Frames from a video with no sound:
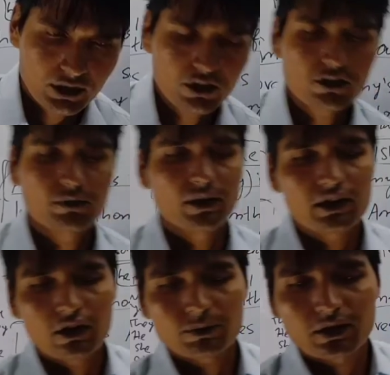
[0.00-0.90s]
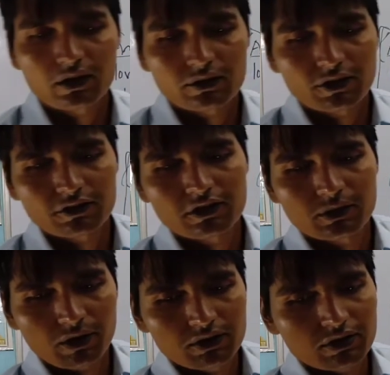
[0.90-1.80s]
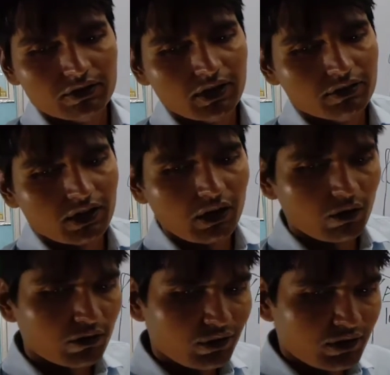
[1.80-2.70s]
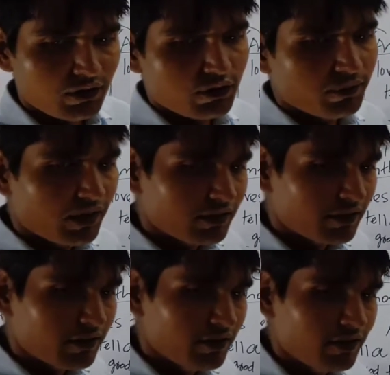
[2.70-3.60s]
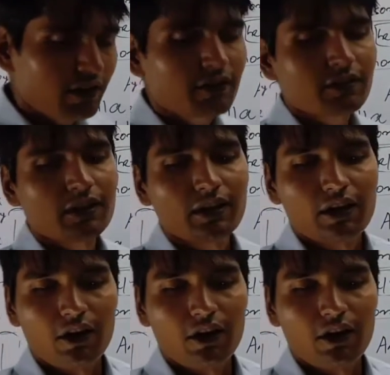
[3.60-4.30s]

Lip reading: because many of the learners demanded that I also need to make the sentence